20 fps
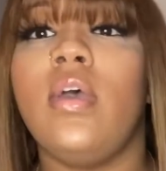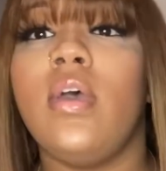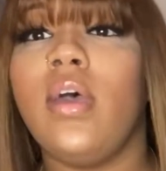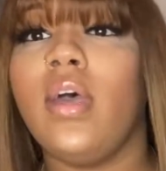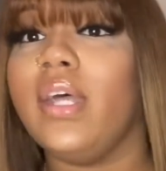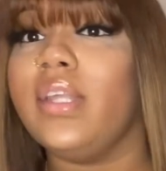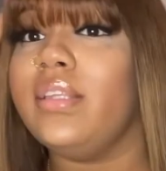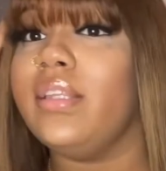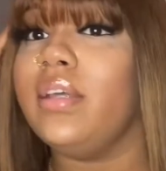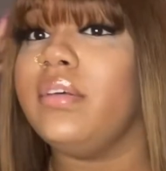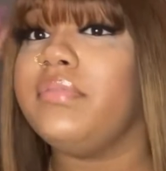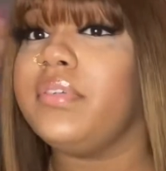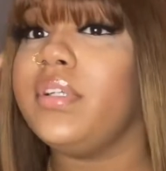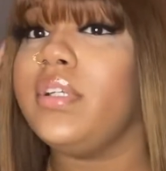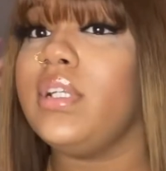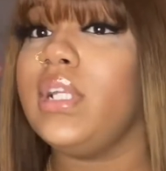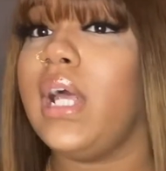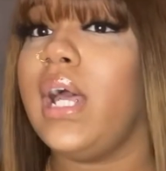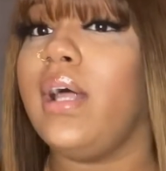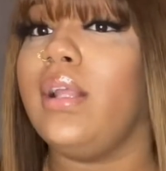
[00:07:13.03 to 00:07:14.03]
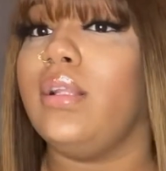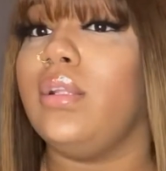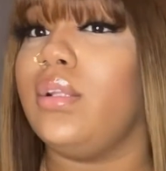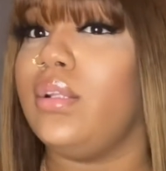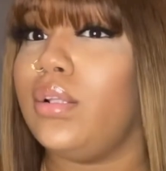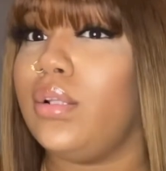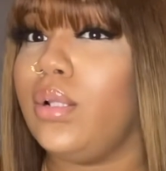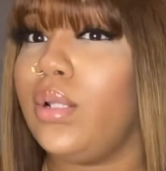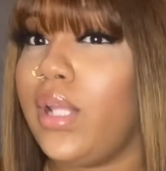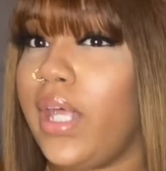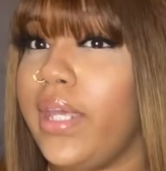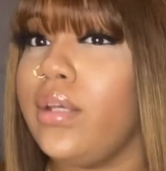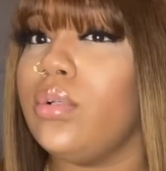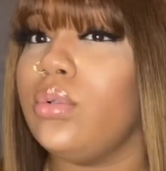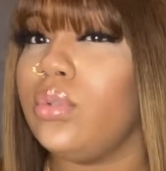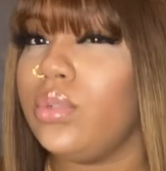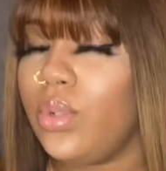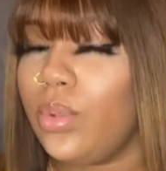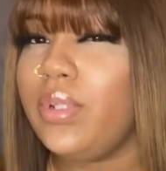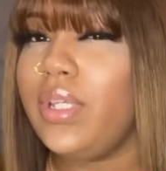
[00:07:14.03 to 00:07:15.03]
I definitely I like
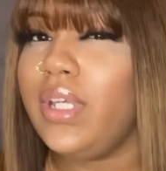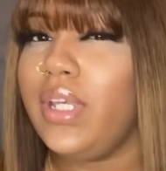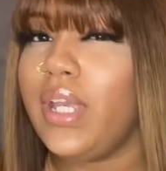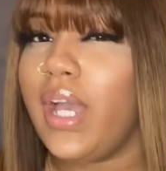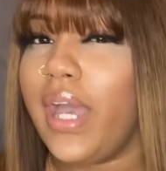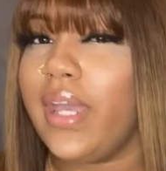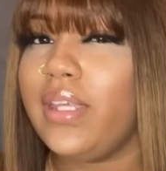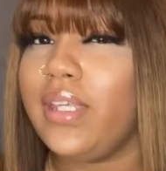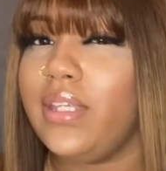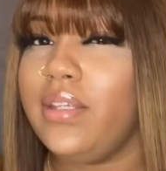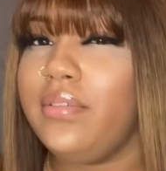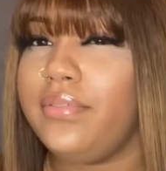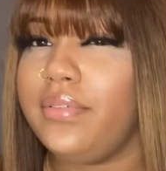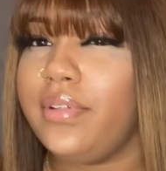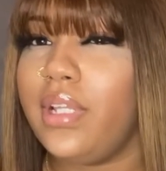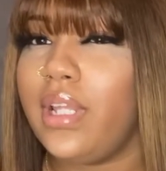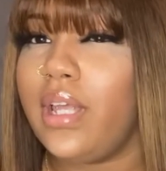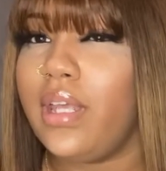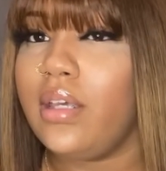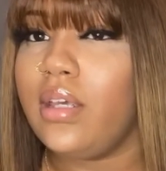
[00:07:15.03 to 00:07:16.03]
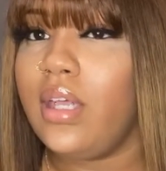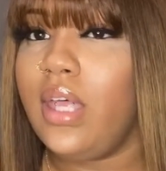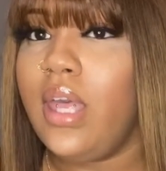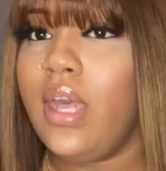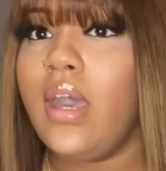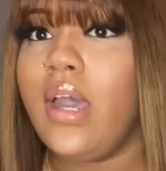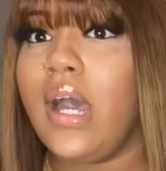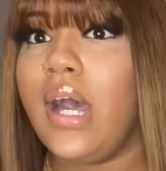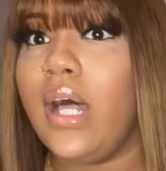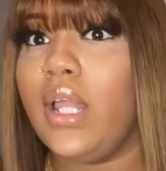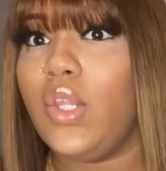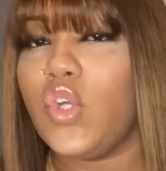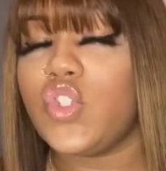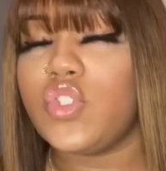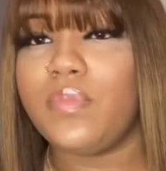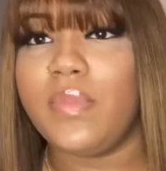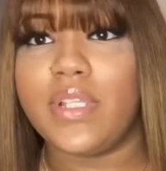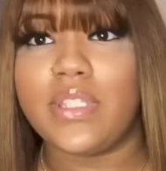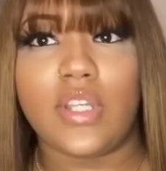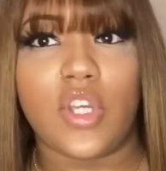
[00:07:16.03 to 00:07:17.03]
low key high key feel like I lost
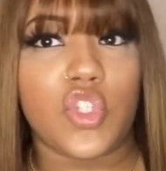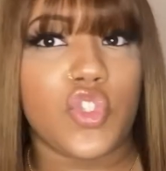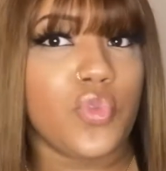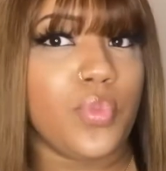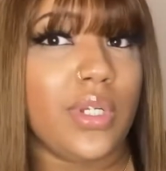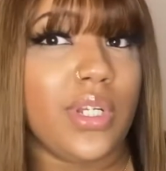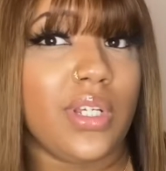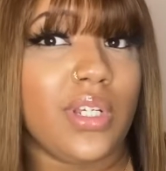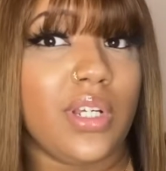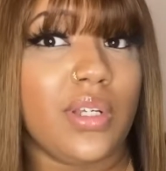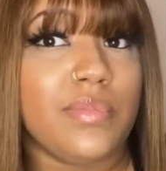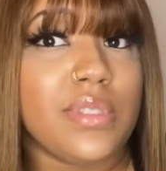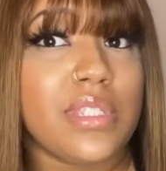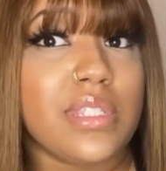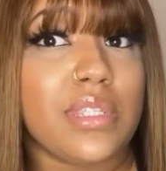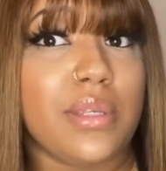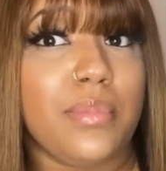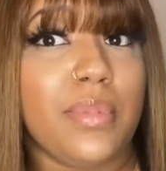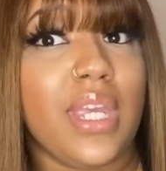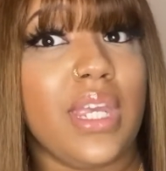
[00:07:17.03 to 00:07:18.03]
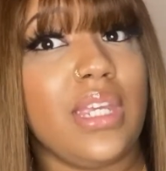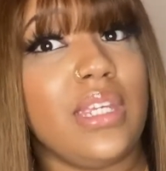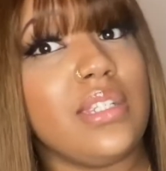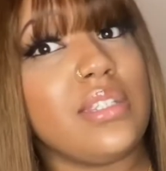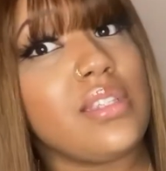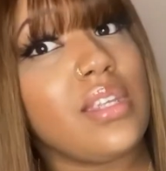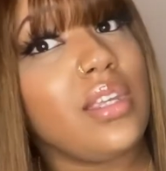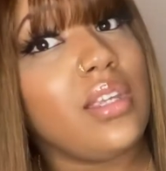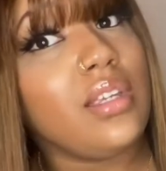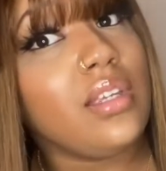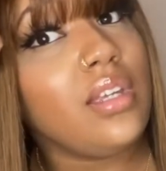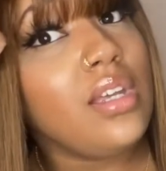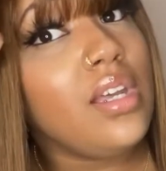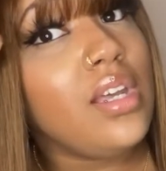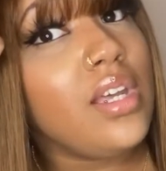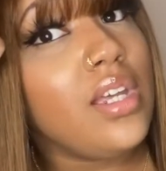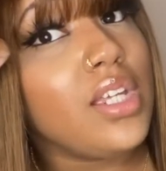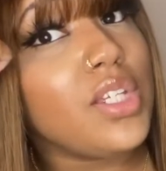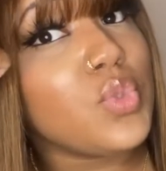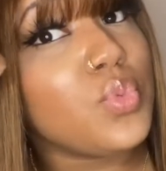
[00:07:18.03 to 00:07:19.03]
my touch when it comes to bangs. Like,
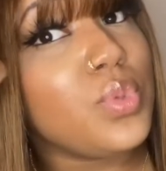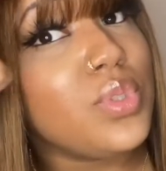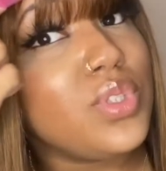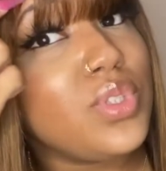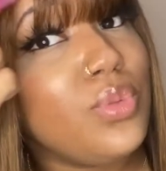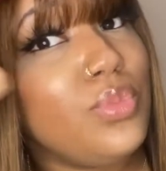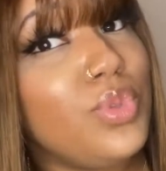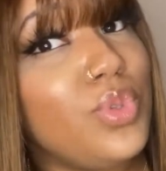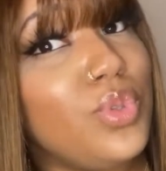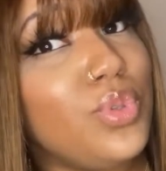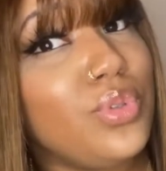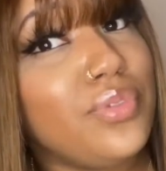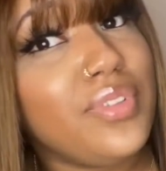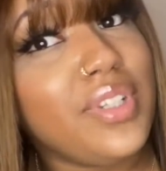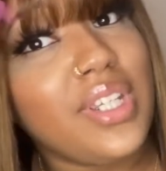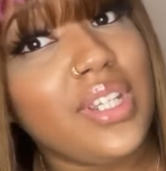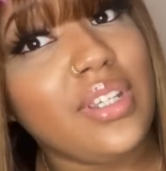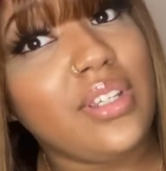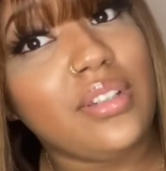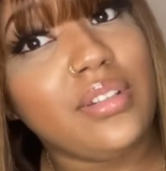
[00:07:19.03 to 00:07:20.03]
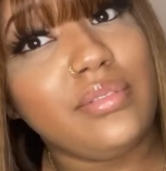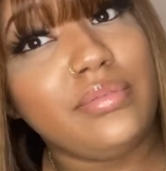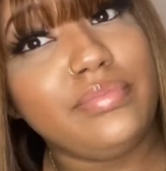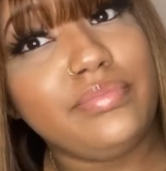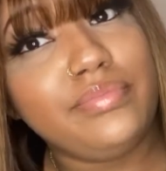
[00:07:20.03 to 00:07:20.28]
because what's going on over here?